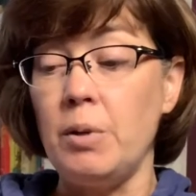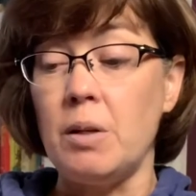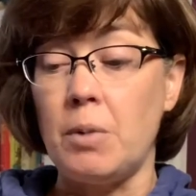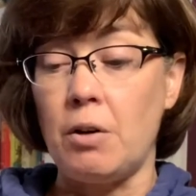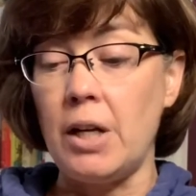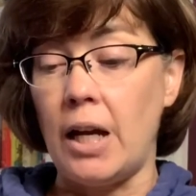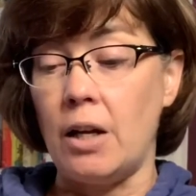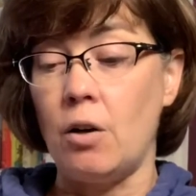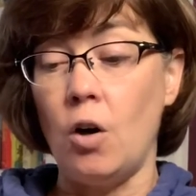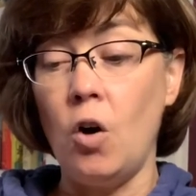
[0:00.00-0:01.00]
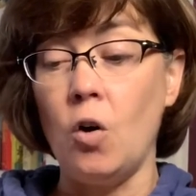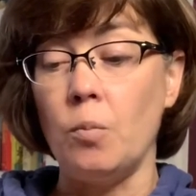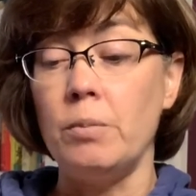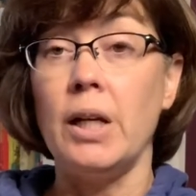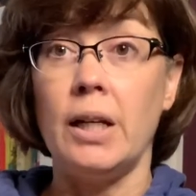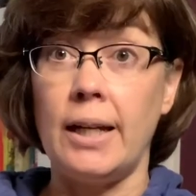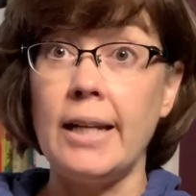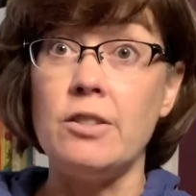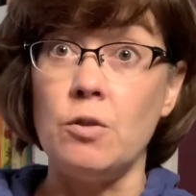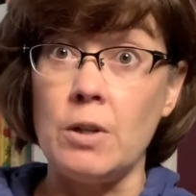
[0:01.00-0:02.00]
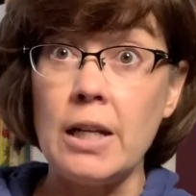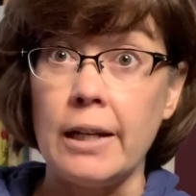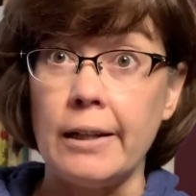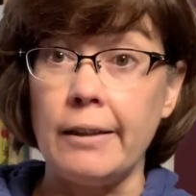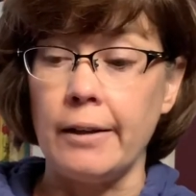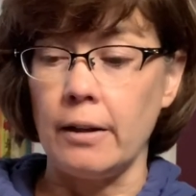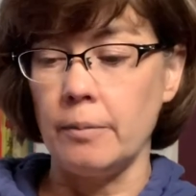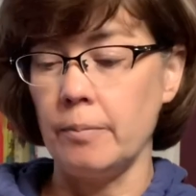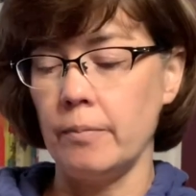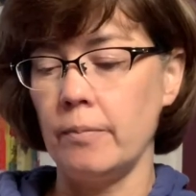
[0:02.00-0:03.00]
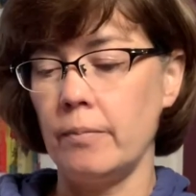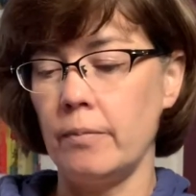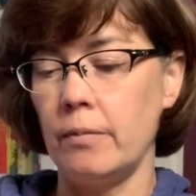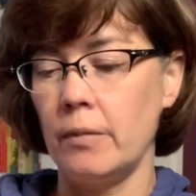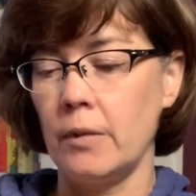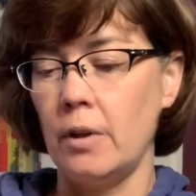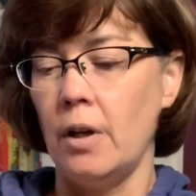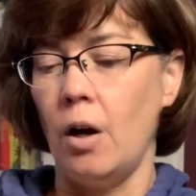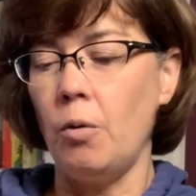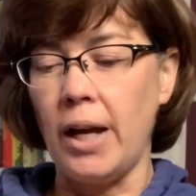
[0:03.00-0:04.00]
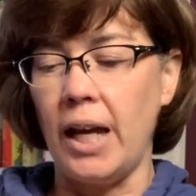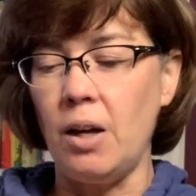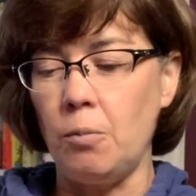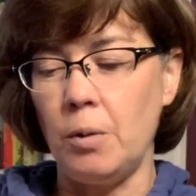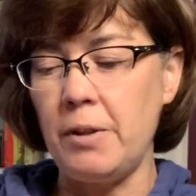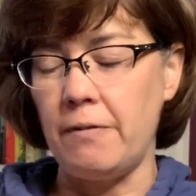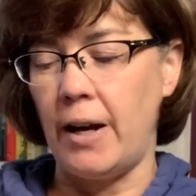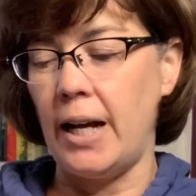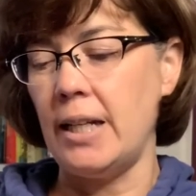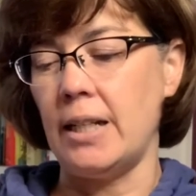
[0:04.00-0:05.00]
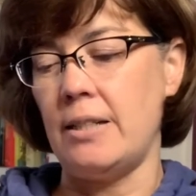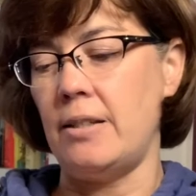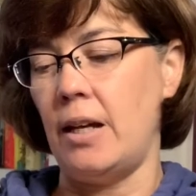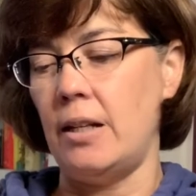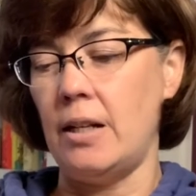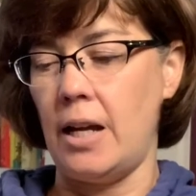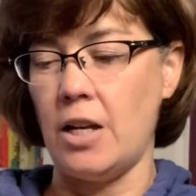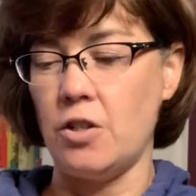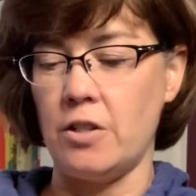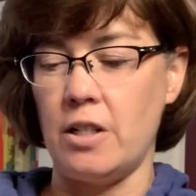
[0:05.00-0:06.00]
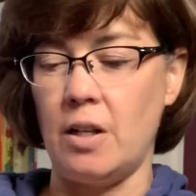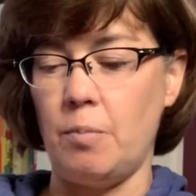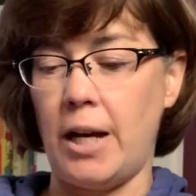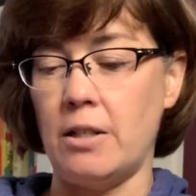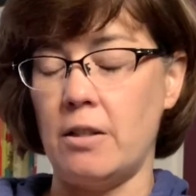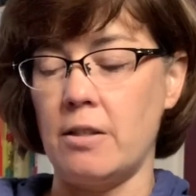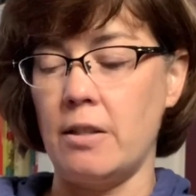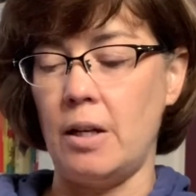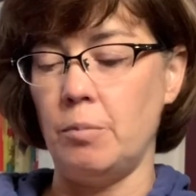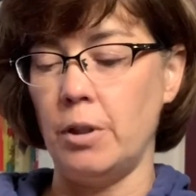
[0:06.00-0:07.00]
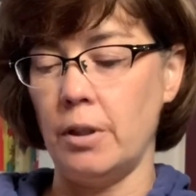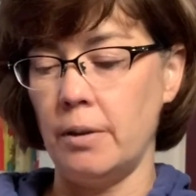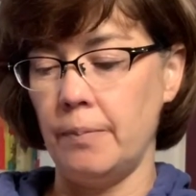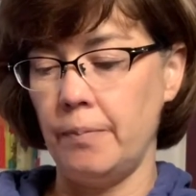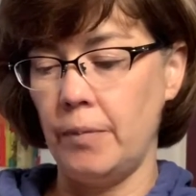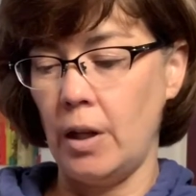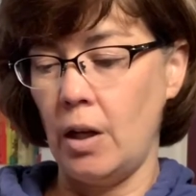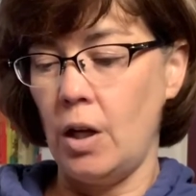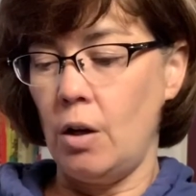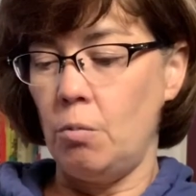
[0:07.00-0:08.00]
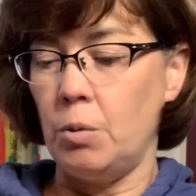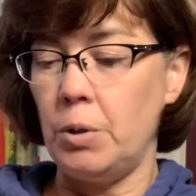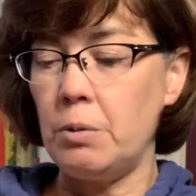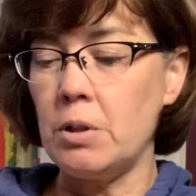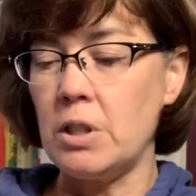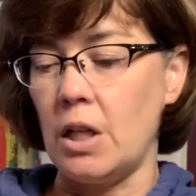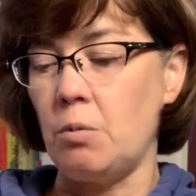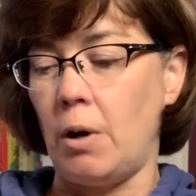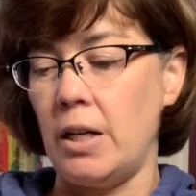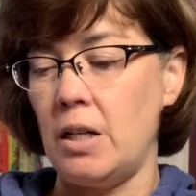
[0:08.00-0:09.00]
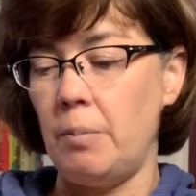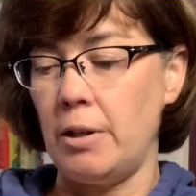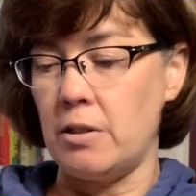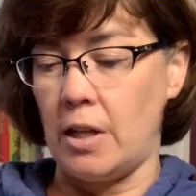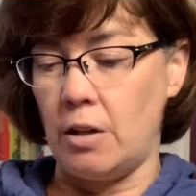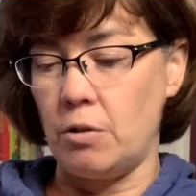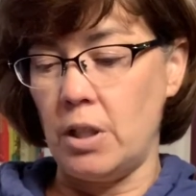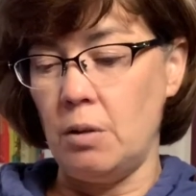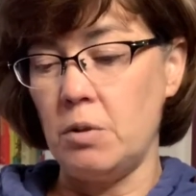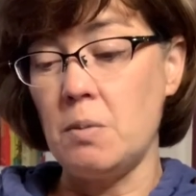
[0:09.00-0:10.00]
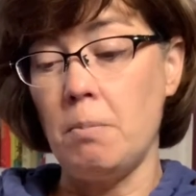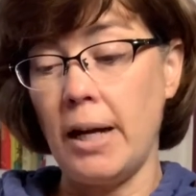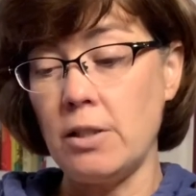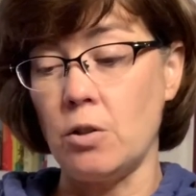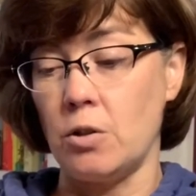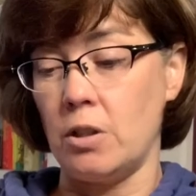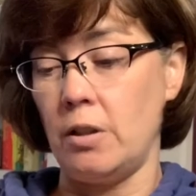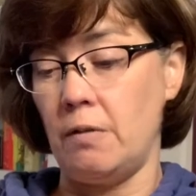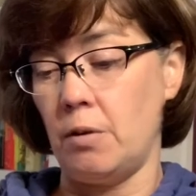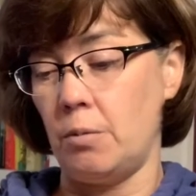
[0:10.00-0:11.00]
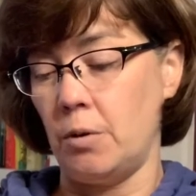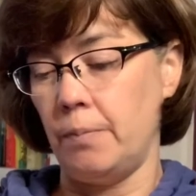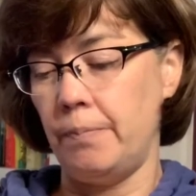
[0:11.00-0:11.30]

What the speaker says: and Marianne are home in case you need anything. Okay, we'll be fine, I said, anxious to get back to the slam book. When we were done writing about Sandra, it was my turn to leave the room.